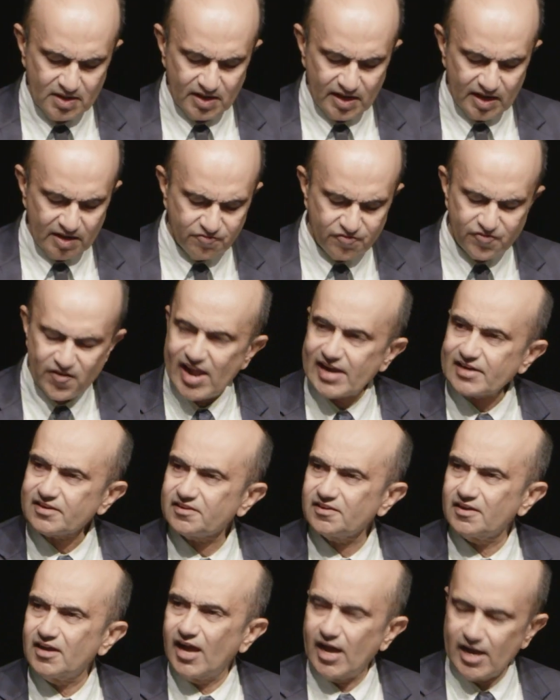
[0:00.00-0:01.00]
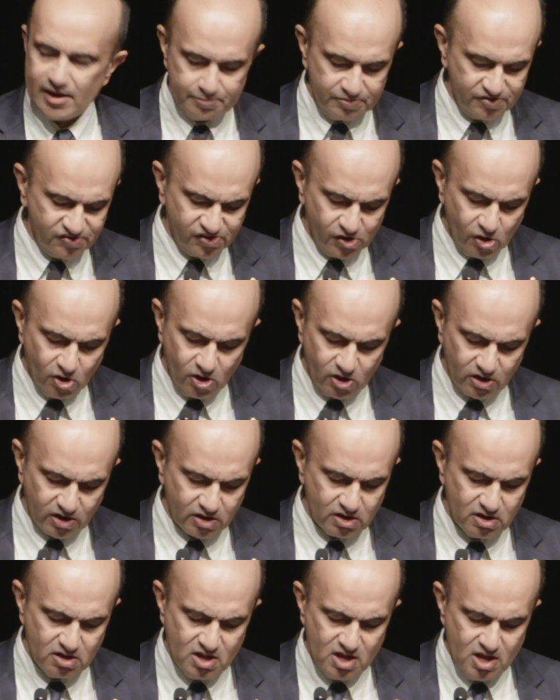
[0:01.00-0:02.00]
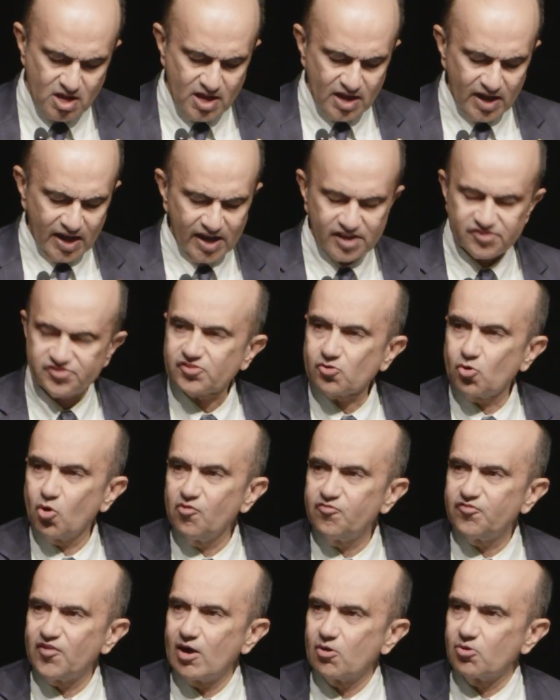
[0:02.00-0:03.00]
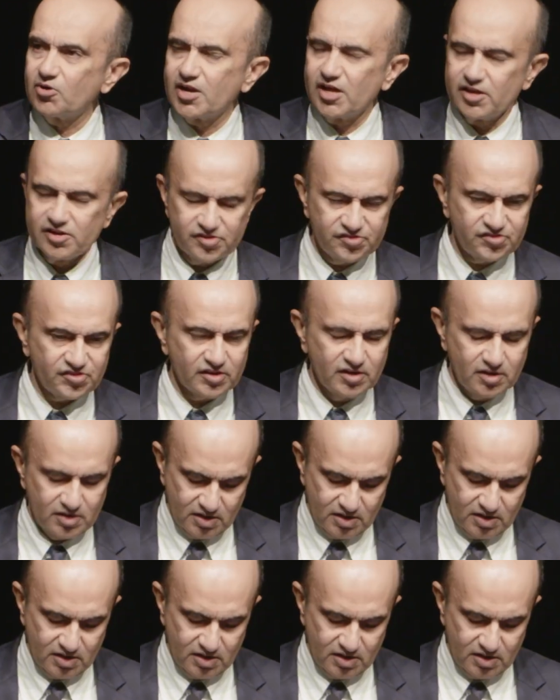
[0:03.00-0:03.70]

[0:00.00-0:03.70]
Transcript: In fact, I am sure as co founders